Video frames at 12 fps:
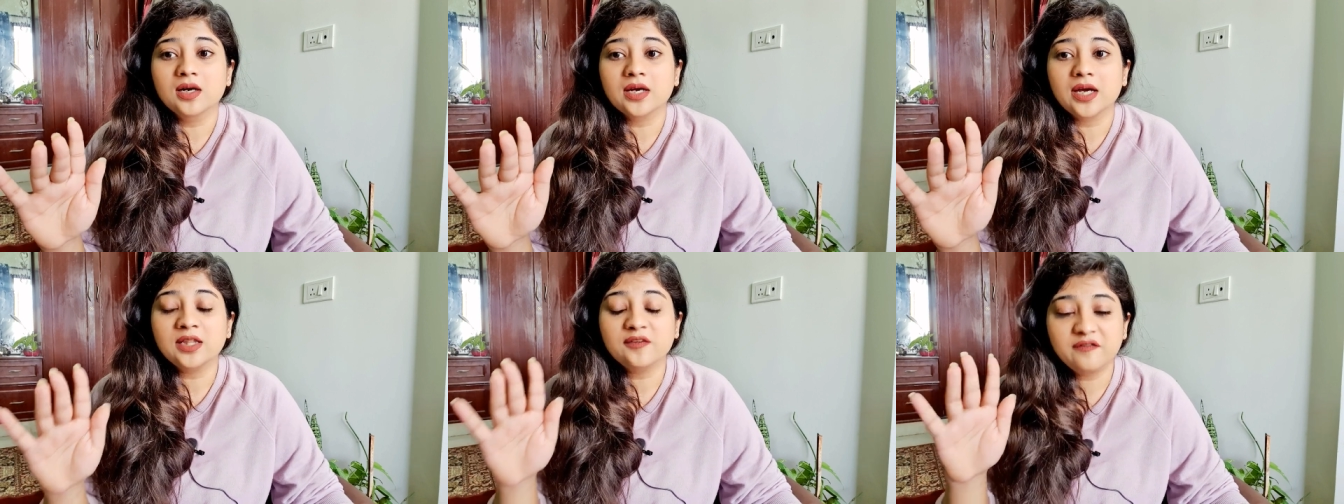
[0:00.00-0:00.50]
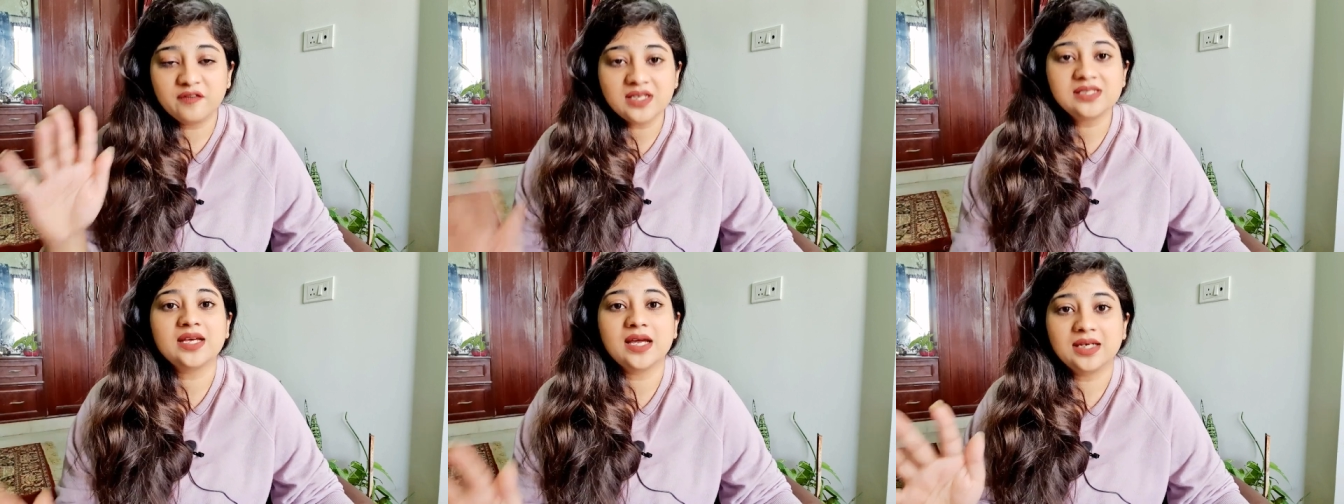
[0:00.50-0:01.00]
in the
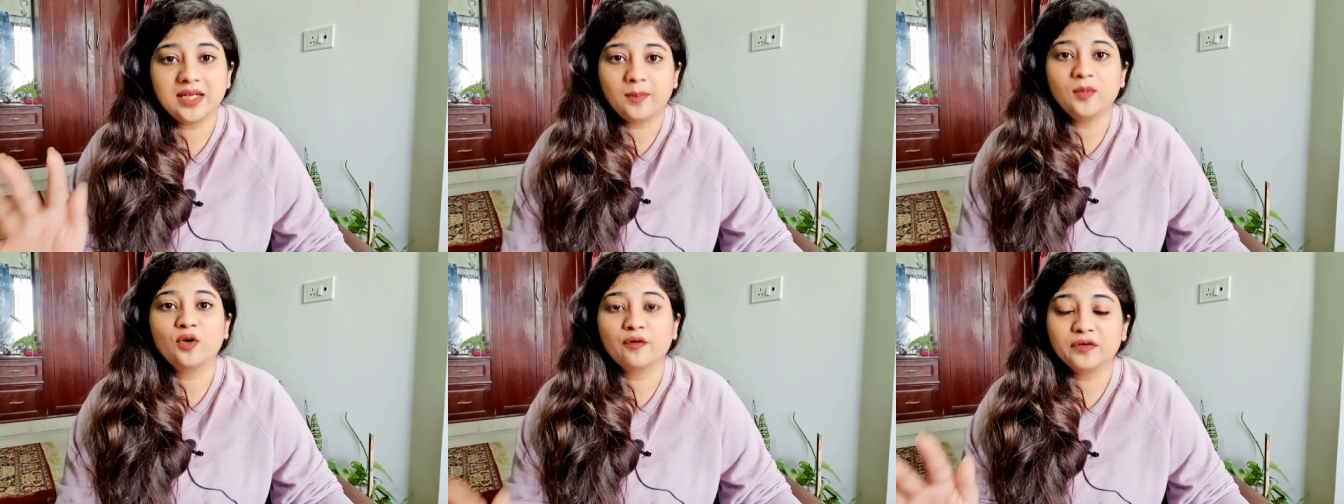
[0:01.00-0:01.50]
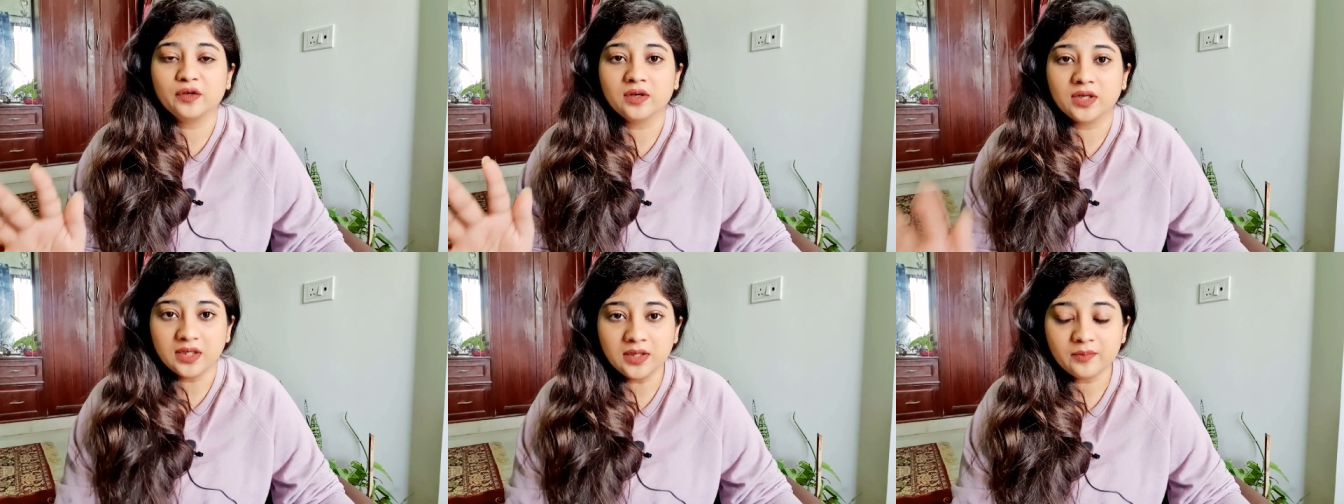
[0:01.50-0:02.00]
first attempt of your
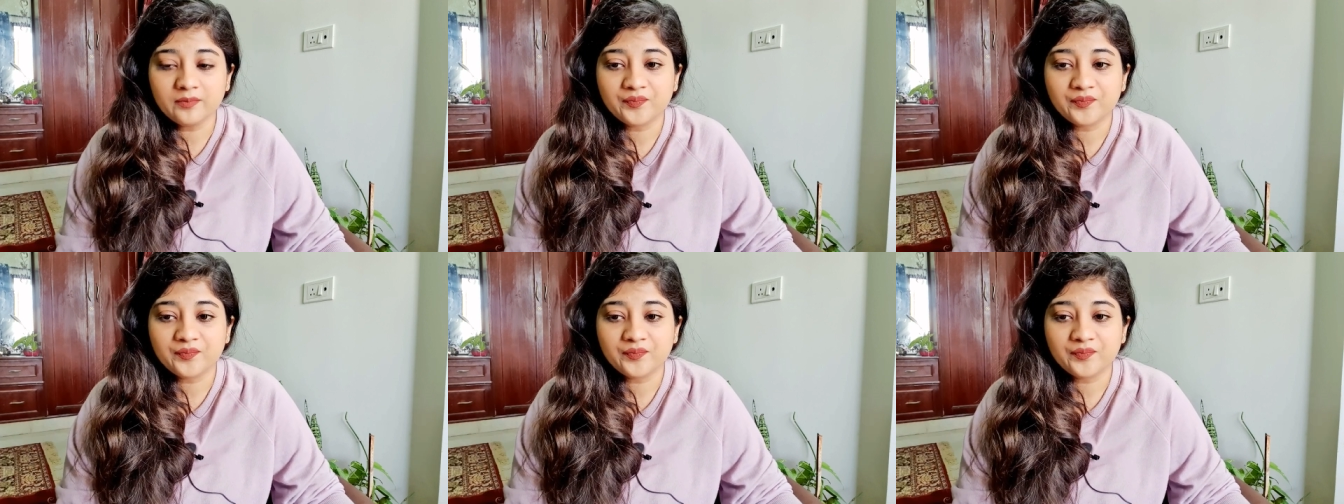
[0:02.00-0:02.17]
reading,